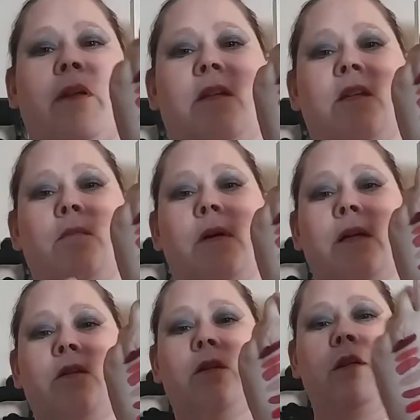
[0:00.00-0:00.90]
mean
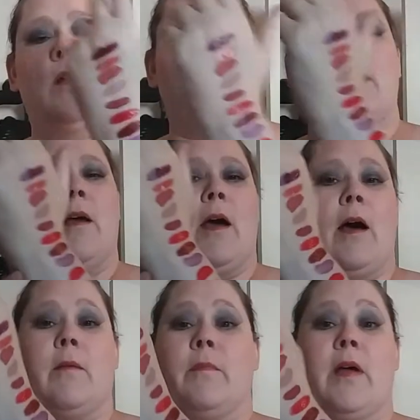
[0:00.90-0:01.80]
smudge.
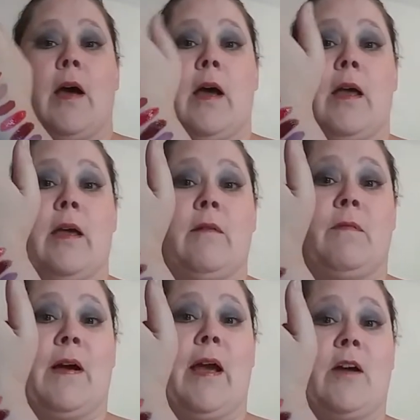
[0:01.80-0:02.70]
Um, if
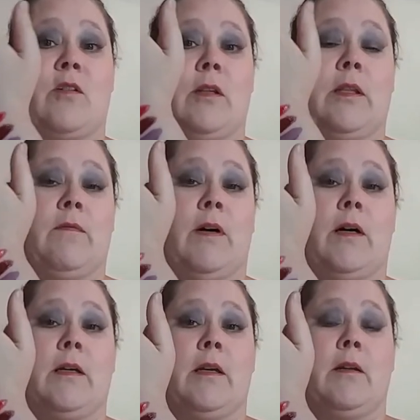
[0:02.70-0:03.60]
I actually leave it
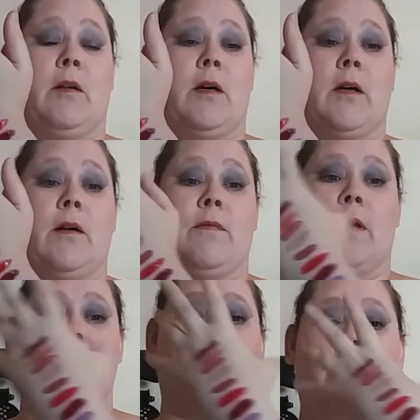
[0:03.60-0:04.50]
on long enough,
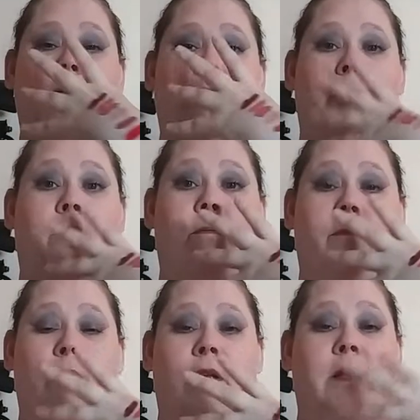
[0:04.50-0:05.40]
the, the,
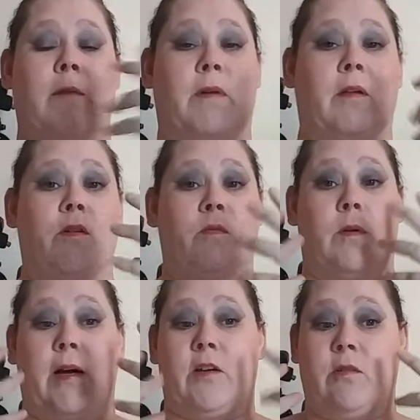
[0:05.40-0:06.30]
the lip colors
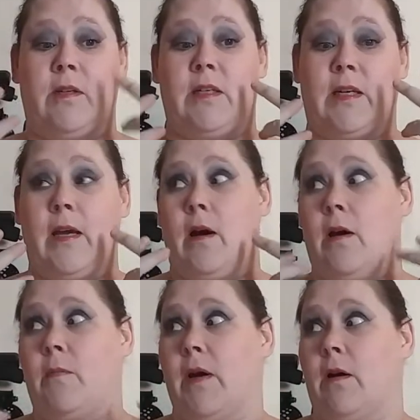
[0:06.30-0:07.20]
will actually stay
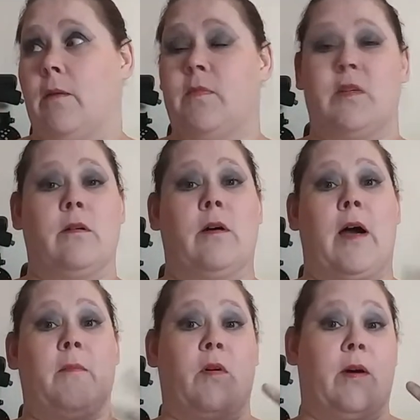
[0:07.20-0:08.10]
on my arm, so
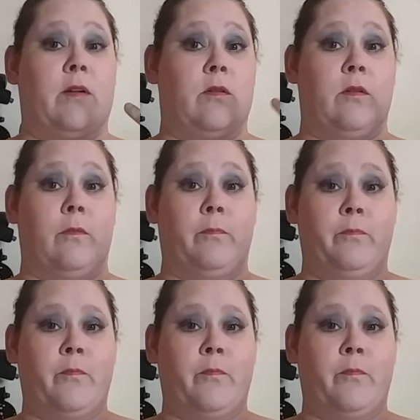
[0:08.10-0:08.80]
I'm going to